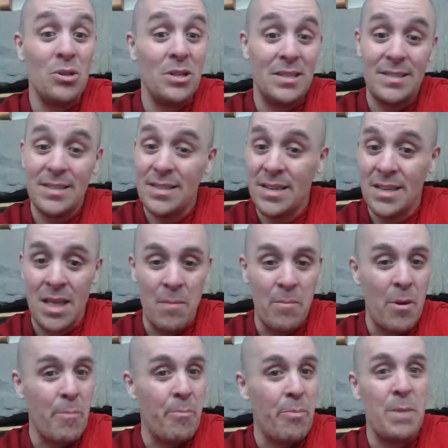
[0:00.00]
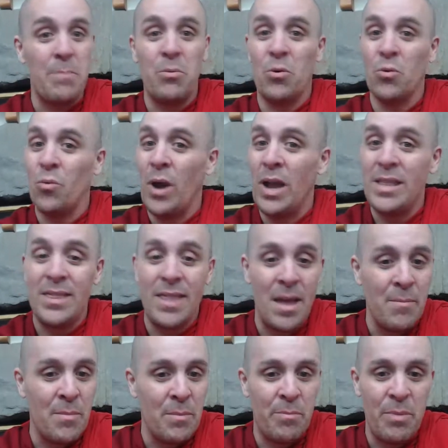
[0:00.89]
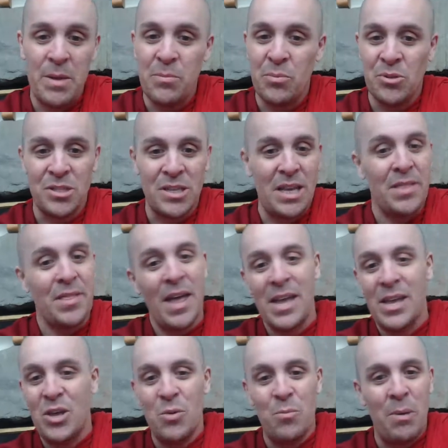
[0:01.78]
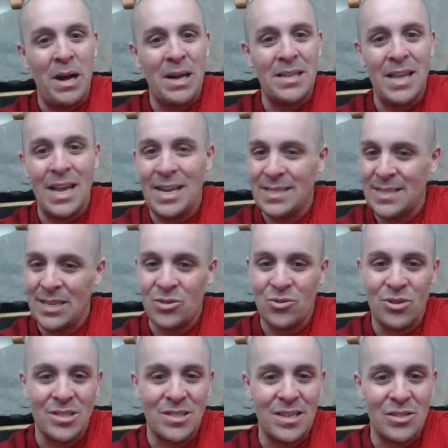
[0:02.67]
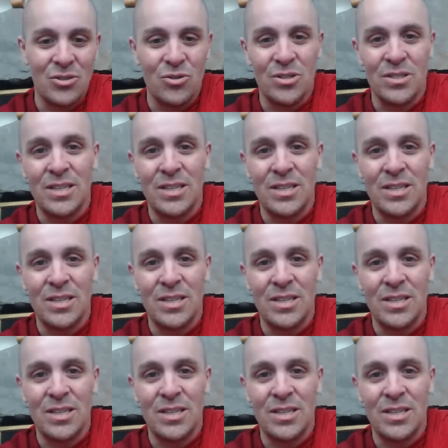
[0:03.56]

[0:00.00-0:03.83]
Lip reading: listen to them and people rate them and people say, thank you, Bhante, et cetera, et cetera,